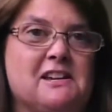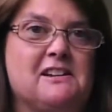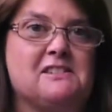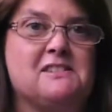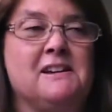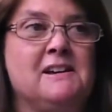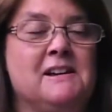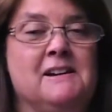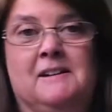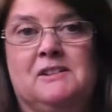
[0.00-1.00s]
as
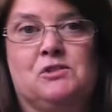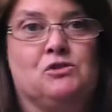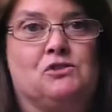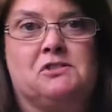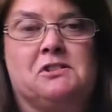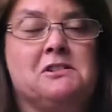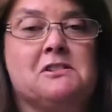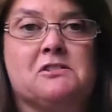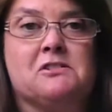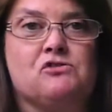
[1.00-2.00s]
social
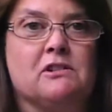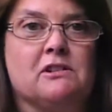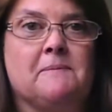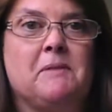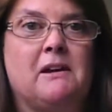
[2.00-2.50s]
citizens, really.